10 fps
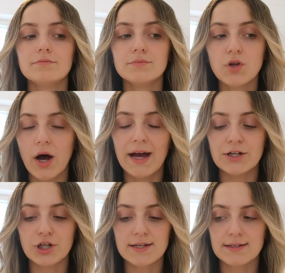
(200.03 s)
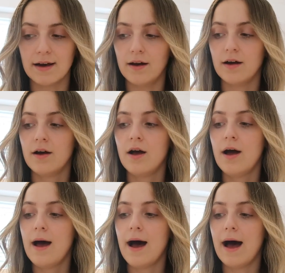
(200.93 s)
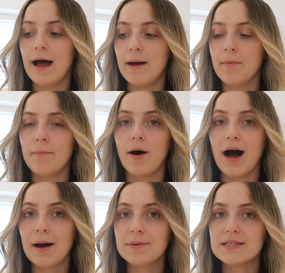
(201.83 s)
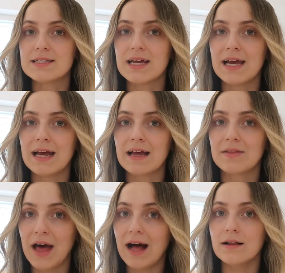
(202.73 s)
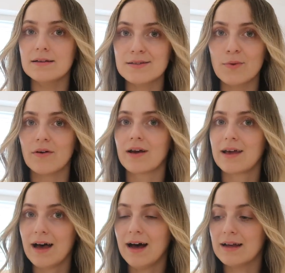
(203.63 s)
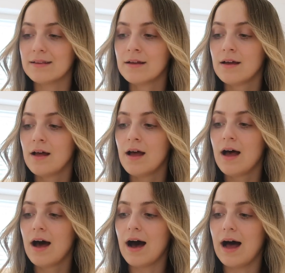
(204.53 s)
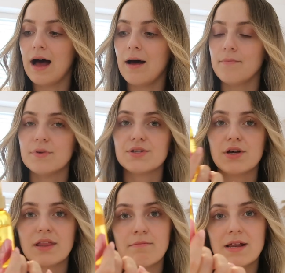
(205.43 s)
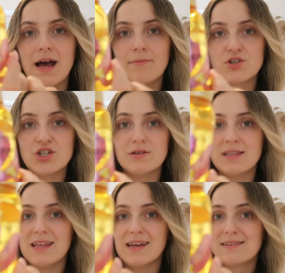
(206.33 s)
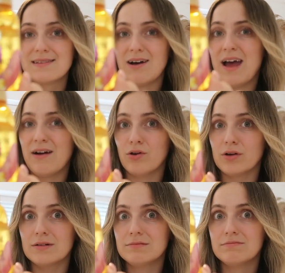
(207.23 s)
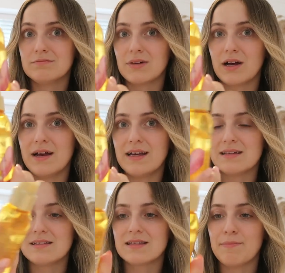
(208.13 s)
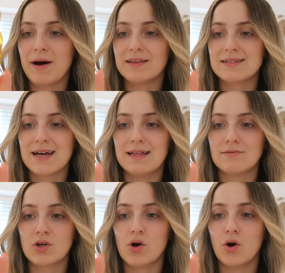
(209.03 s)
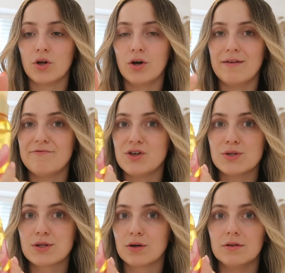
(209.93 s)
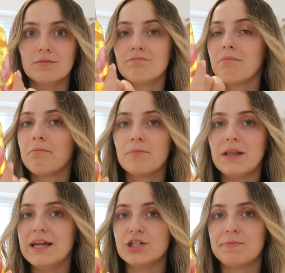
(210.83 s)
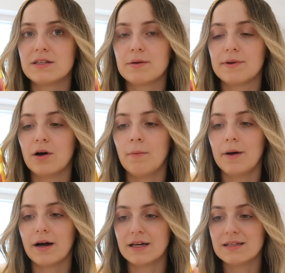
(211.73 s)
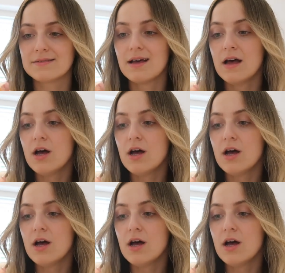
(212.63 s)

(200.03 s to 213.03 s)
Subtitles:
not a hairdresser, but happy to take the L's where I can. So at the minute I'm just using this hair oil. It's the Pantene coconut infused oil. Literally picked it up in Home Bargains.